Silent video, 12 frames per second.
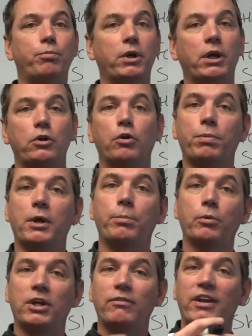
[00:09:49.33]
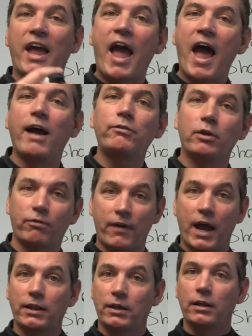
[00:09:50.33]
bring in your people even after the
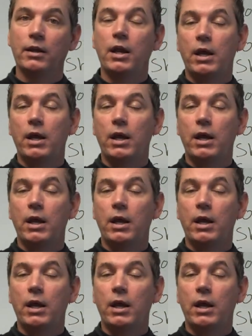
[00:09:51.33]
fact that